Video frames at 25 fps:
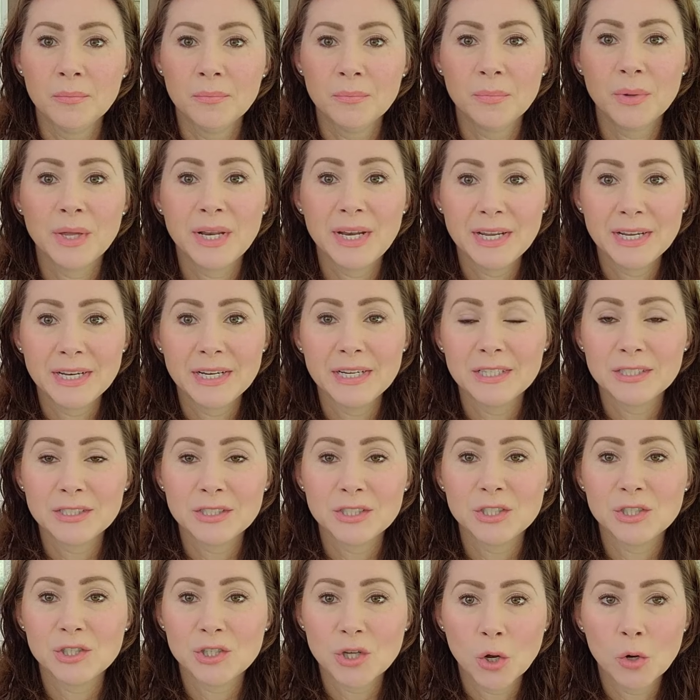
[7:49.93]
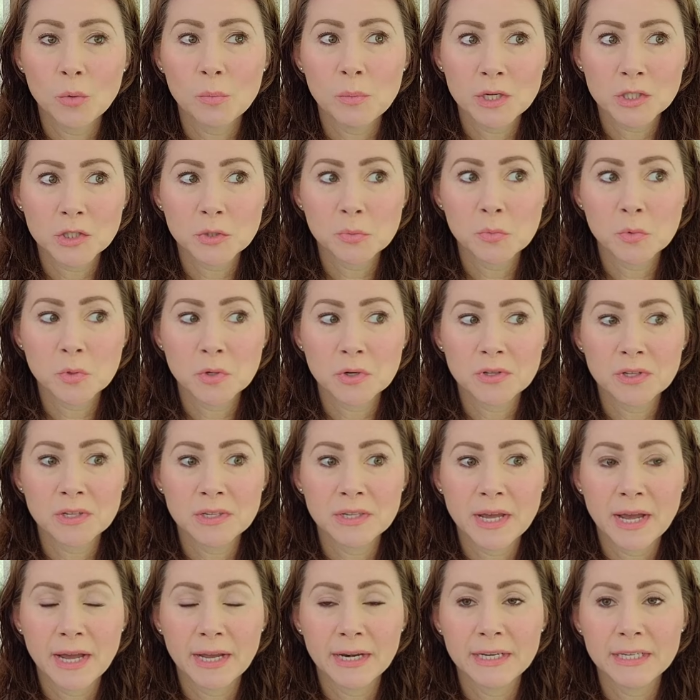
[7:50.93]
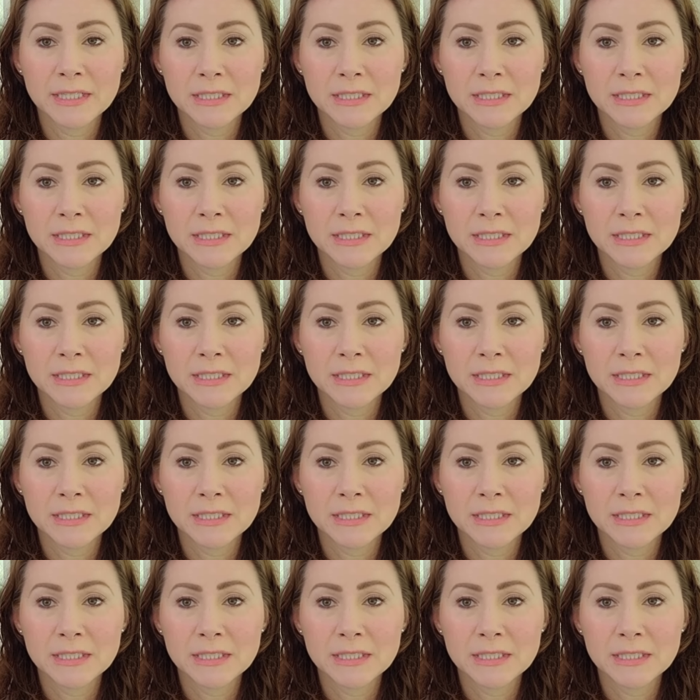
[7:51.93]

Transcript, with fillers: But it is so much more than that.